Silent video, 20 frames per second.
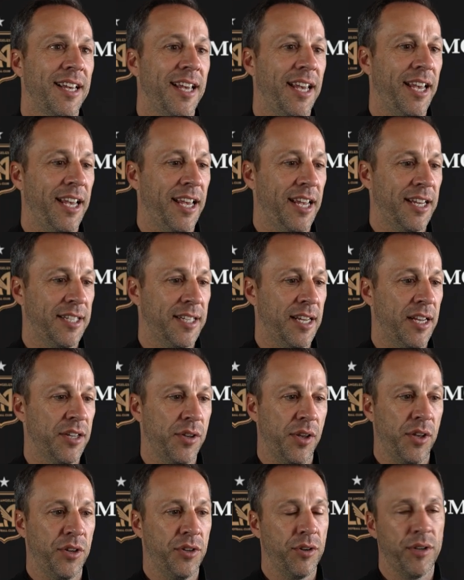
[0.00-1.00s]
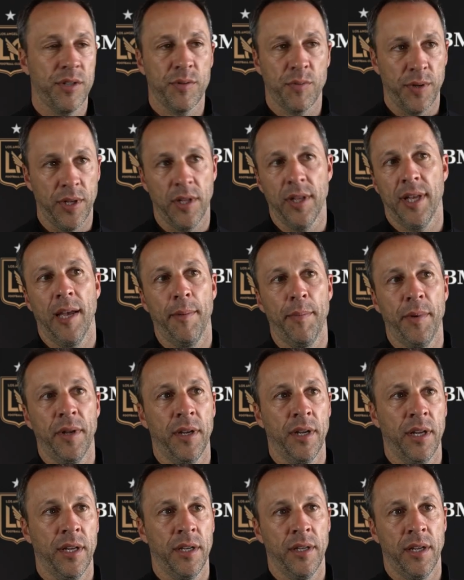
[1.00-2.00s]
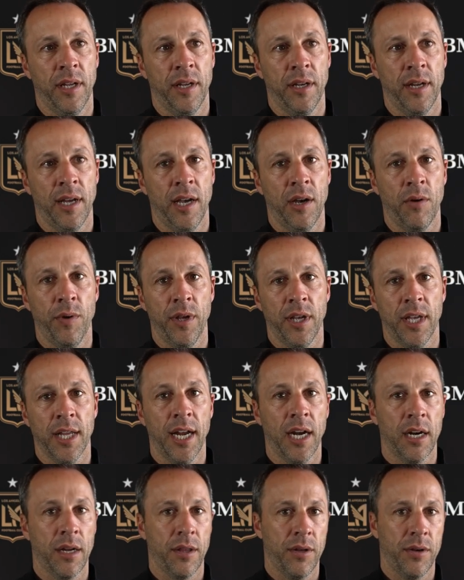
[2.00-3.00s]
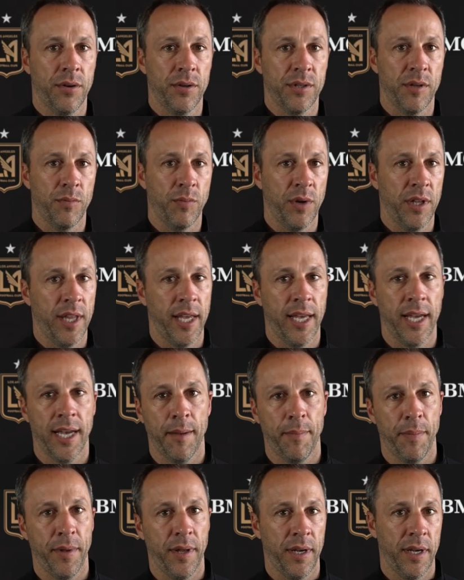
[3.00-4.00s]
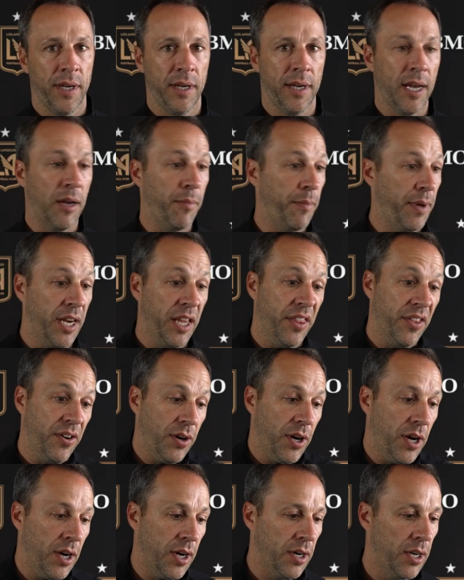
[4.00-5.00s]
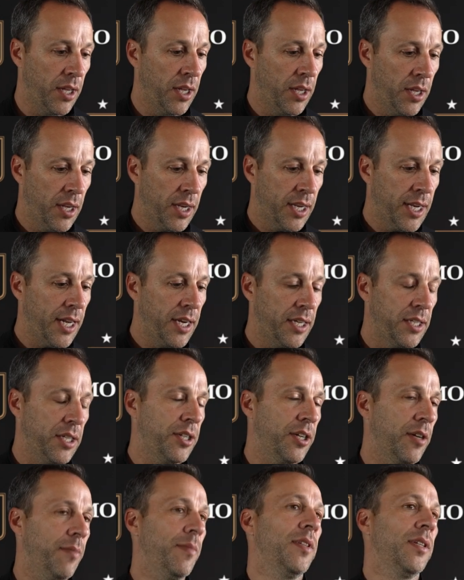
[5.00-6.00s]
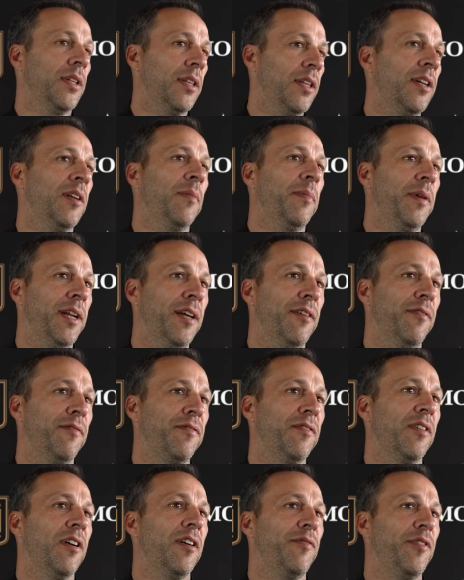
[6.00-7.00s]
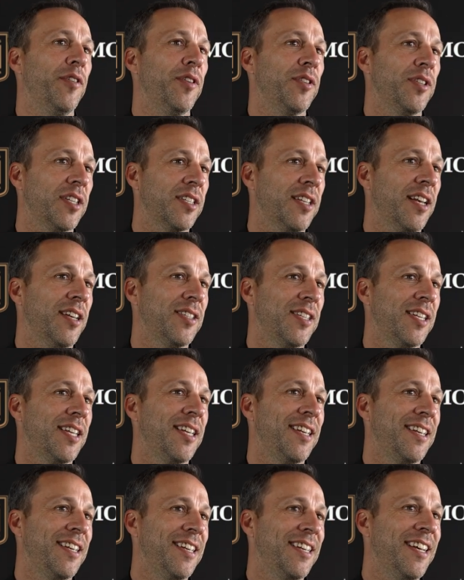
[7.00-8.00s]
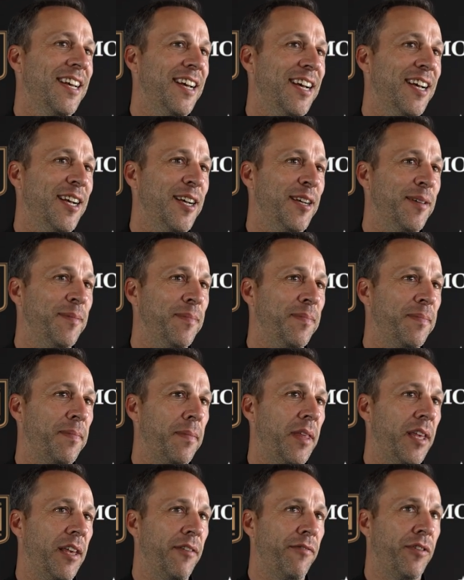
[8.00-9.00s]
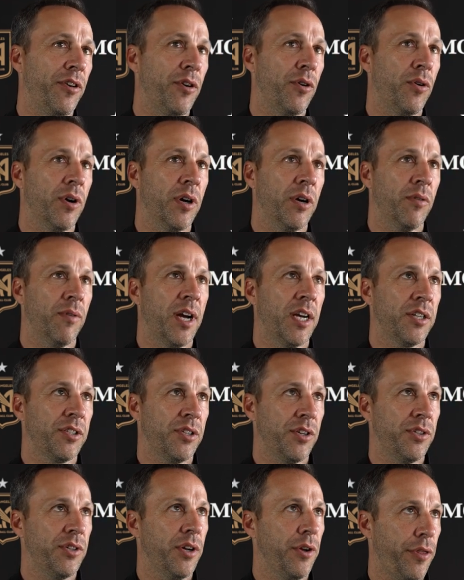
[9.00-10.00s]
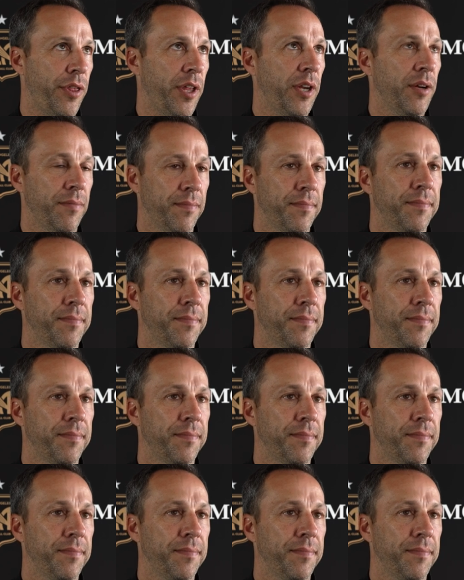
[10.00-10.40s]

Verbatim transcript: And uh, so injuries will happen, and then how we get out of those, and when they happen, and how many there are, kind of determines a little bit of, of your success um, if your rosters are thin.